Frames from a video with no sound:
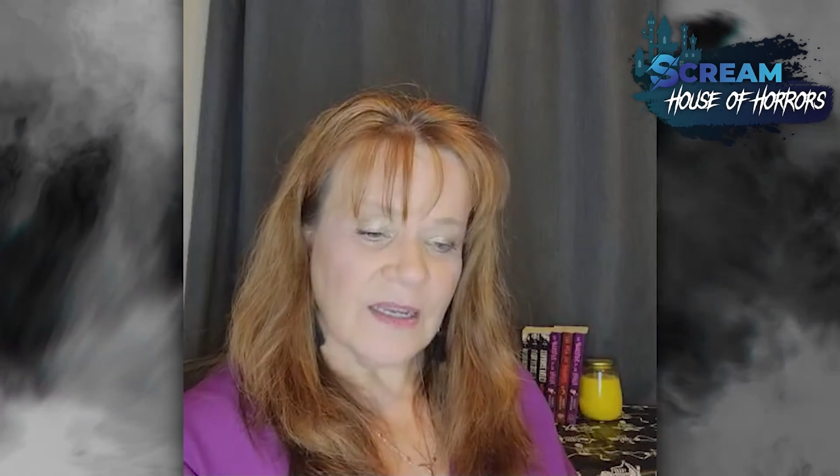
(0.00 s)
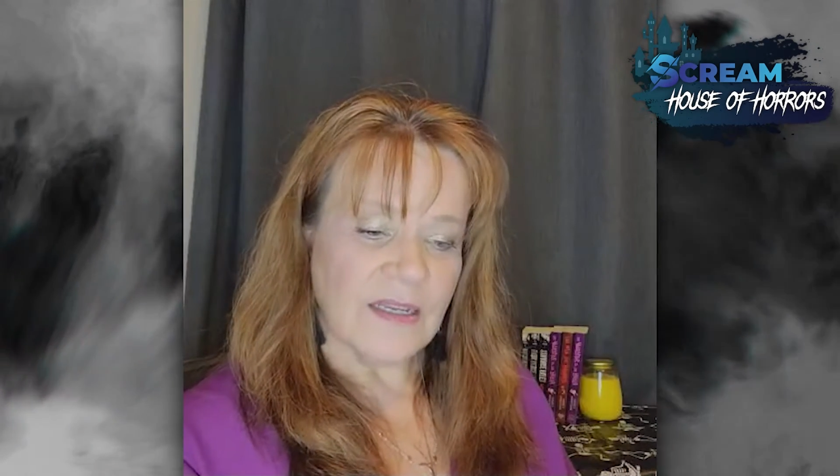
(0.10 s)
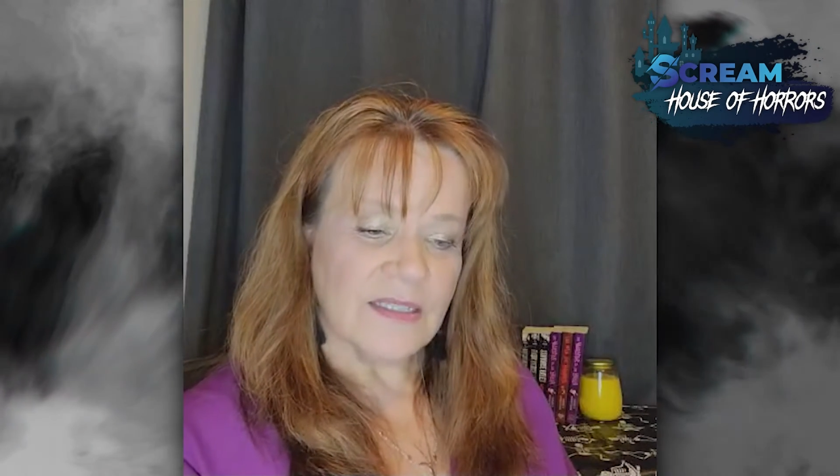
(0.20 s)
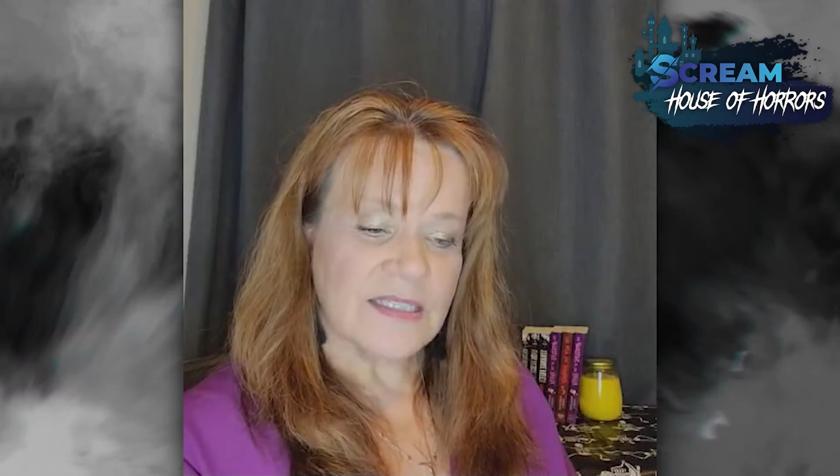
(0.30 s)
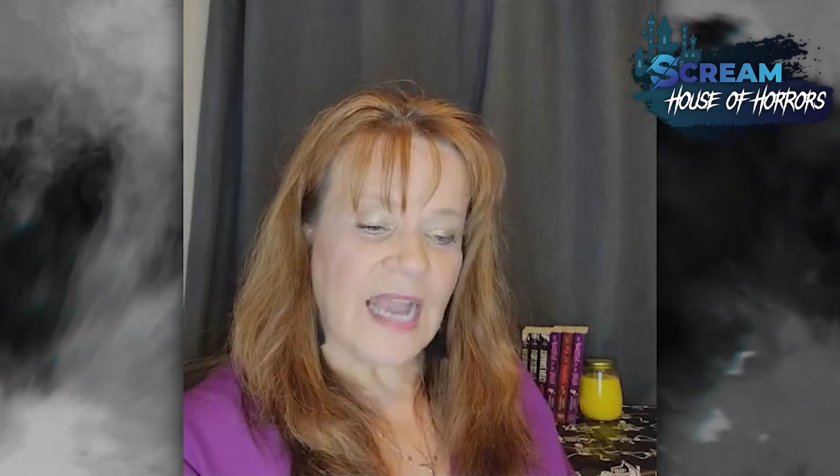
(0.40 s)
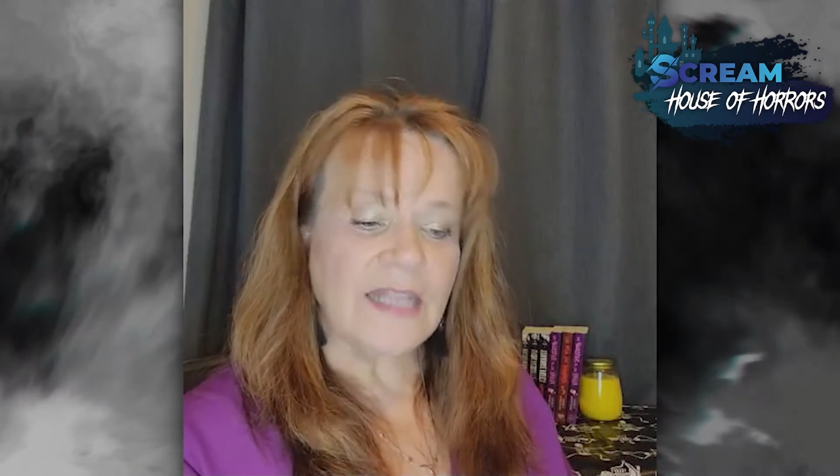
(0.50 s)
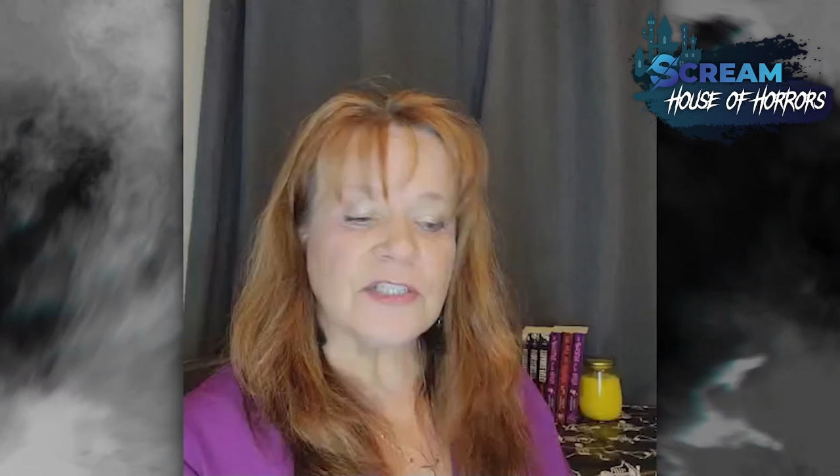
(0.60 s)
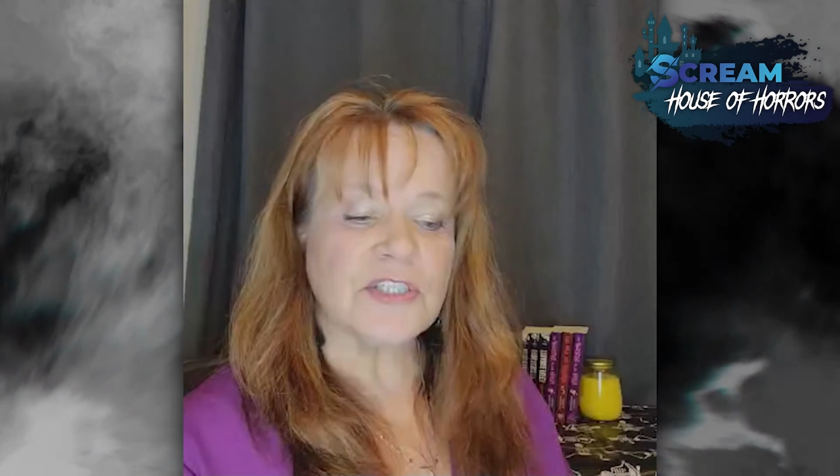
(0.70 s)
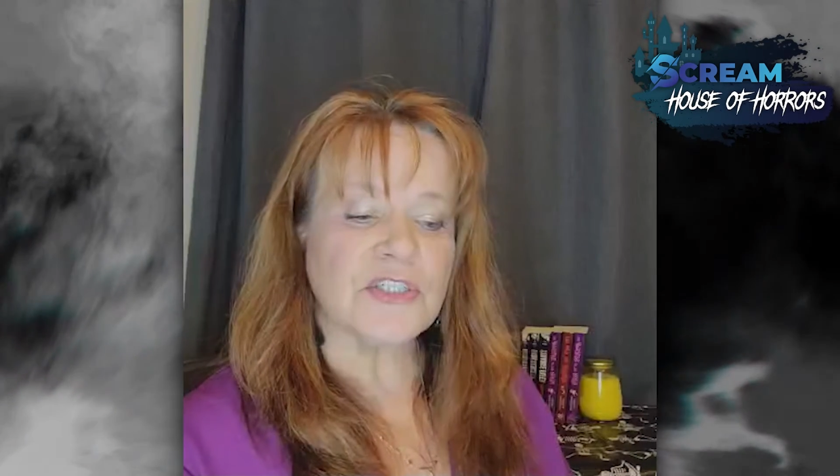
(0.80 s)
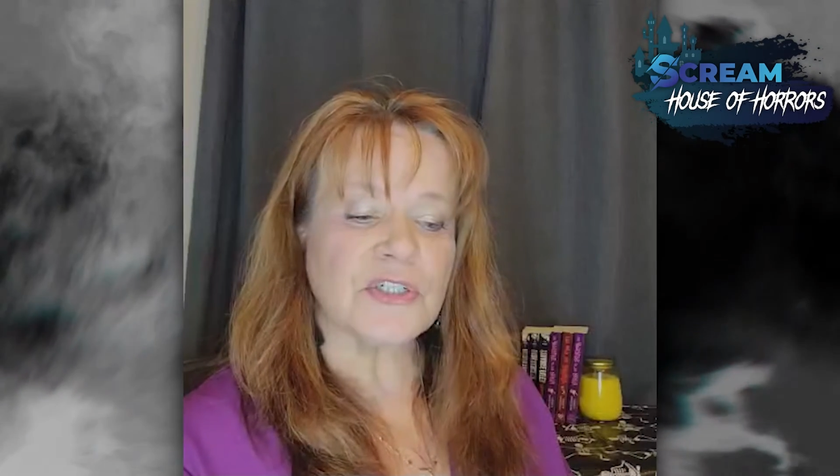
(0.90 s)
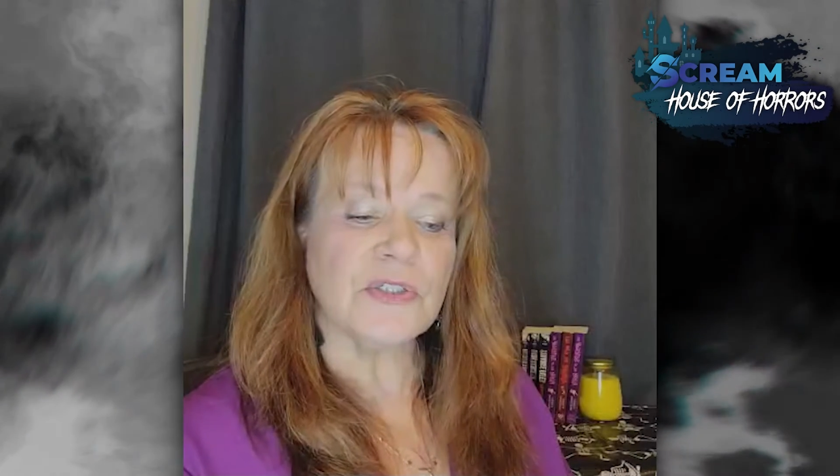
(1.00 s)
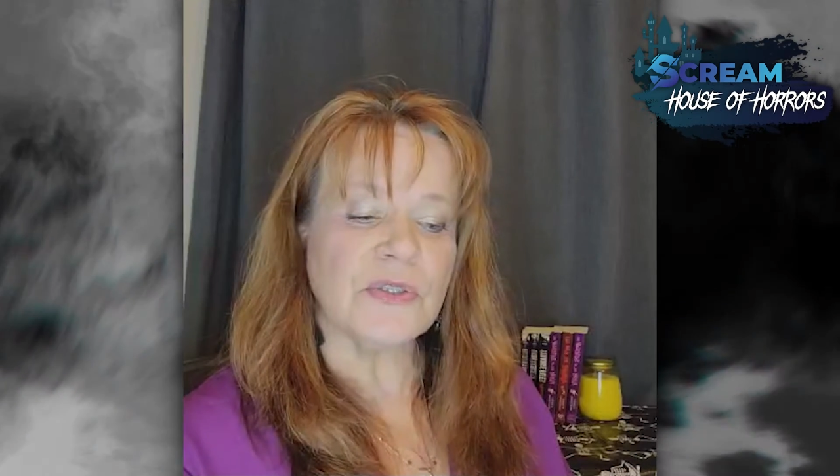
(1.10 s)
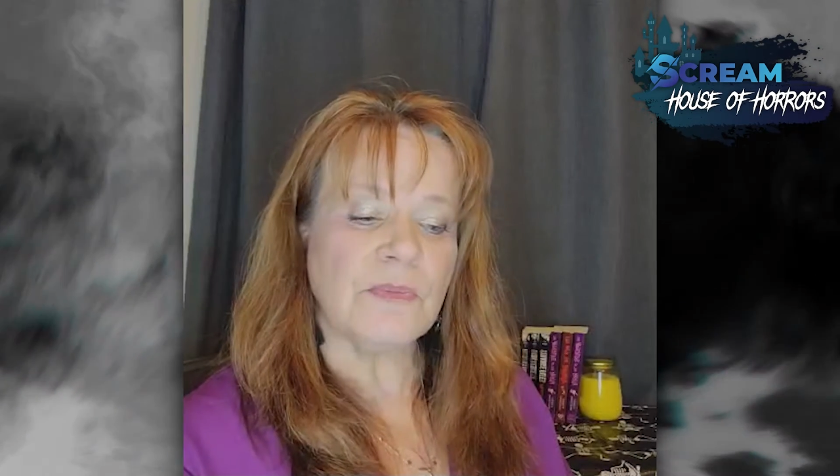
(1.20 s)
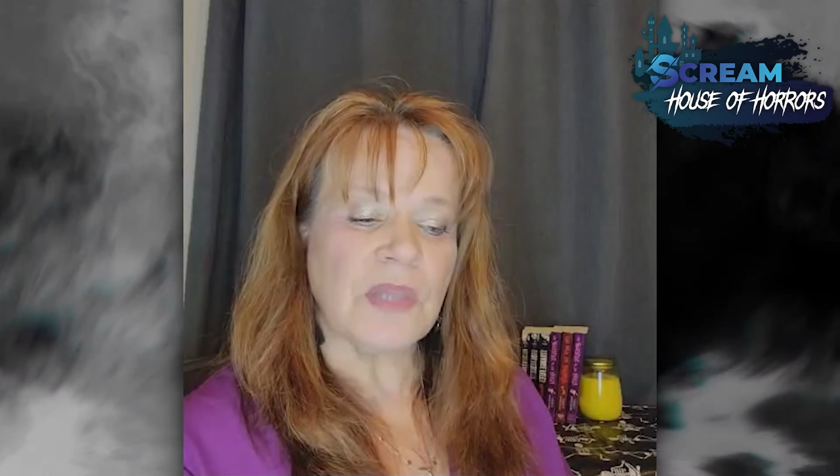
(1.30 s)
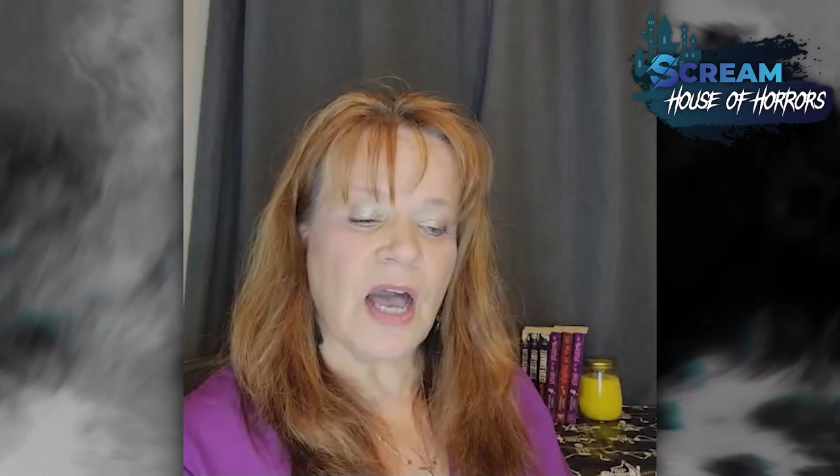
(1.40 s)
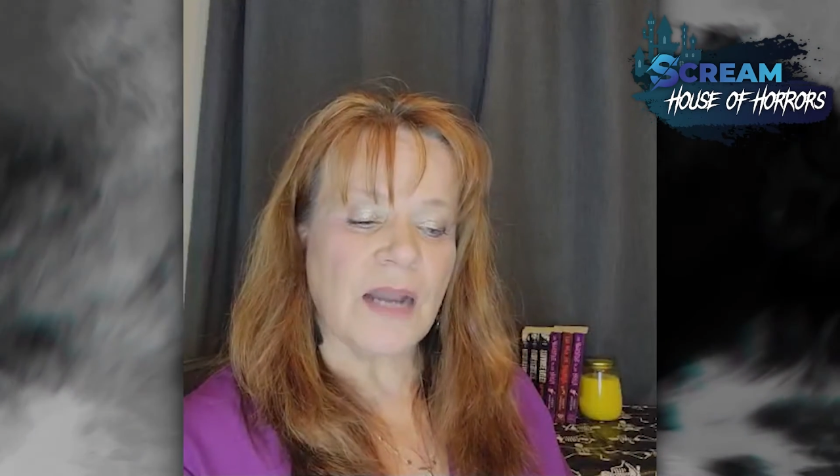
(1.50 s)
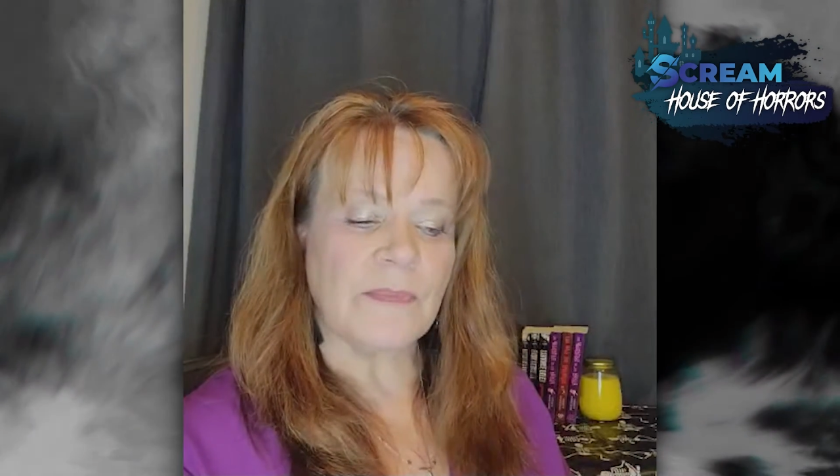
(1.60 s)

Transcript: Skylar circled the block,